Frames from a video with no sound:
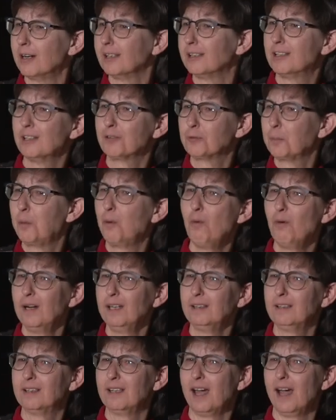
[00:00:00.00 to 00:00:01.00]
at this
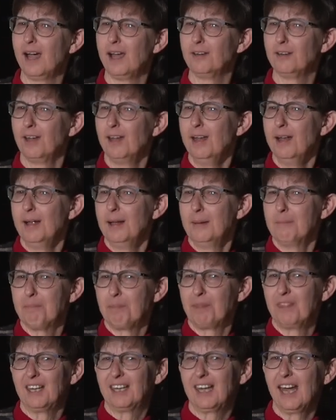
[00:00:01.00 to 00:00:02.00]
point that
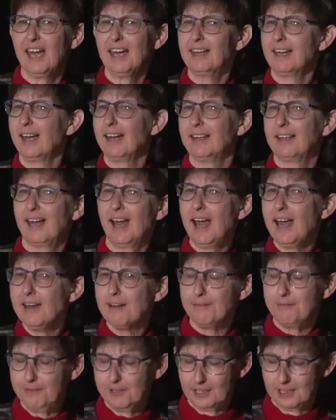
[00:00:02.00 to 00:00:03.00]
the KKK
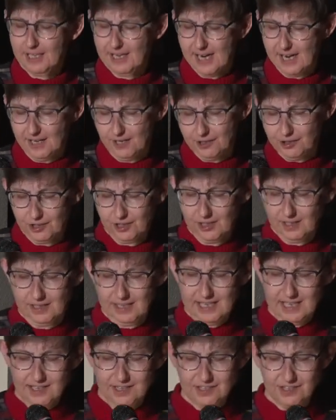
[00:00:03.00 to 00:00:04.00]
affiliation
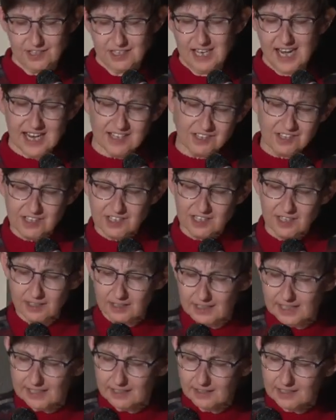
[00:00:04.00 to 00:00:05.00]
is
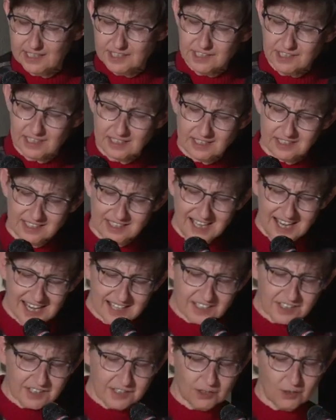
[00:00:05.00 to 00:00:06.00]
necessarily, at least in
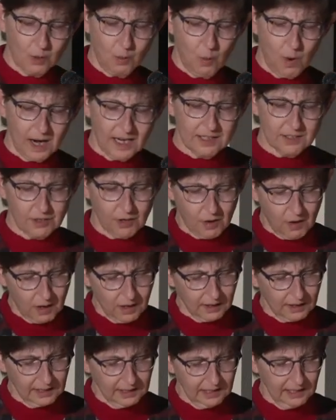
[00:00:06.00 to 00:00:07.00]
Texas, quite
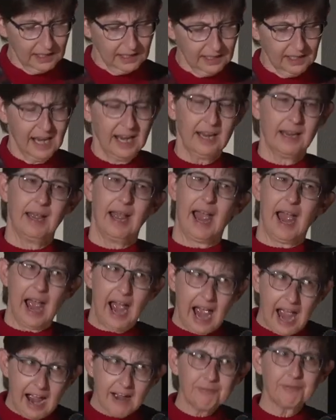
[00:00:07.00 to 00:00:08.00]
targeting
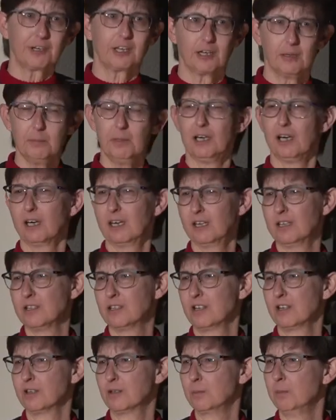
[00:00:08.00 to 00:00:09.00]
African
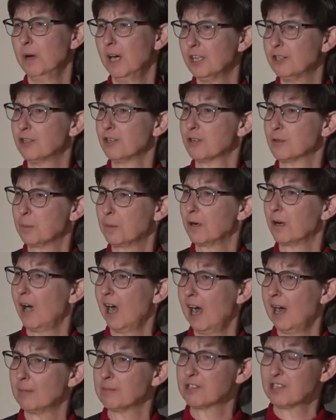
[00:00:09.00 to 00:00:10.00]
Americans as much as
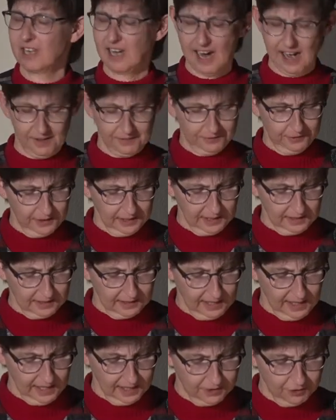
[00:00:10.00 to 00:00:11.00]
perhaps Catholic
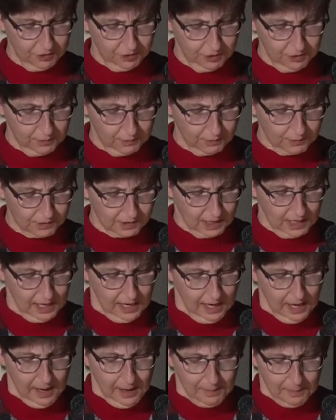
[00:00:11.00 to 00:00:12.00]
and Jews.
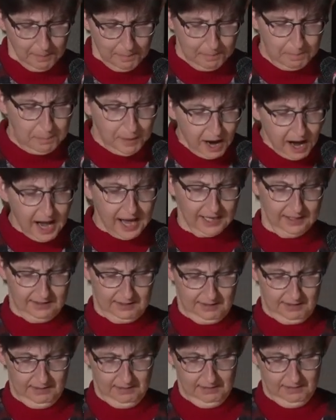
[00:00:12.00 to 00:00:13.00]

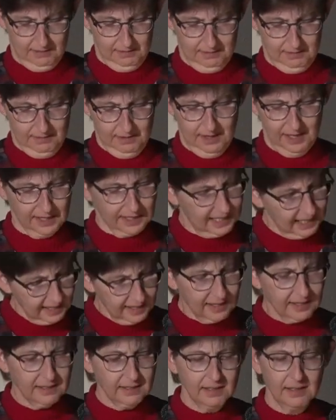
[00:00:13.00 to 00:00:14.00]
But
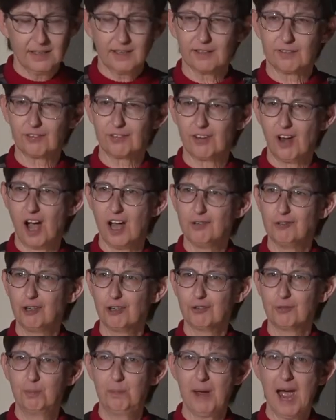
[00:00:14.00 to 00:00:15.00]
again, it's not
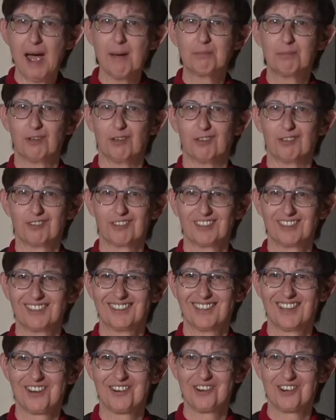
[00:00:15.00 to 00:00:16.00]
just Baptists
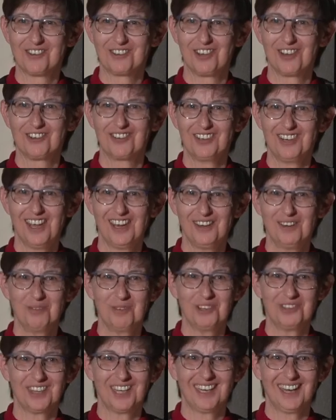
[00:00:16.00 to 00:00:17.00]
that are associated
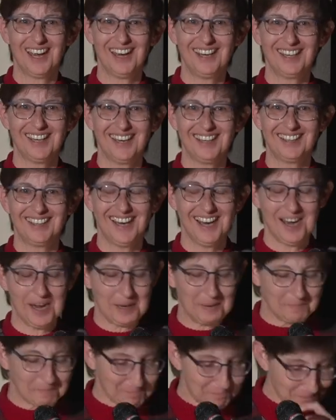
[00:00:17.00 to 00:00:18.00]
with the KKK.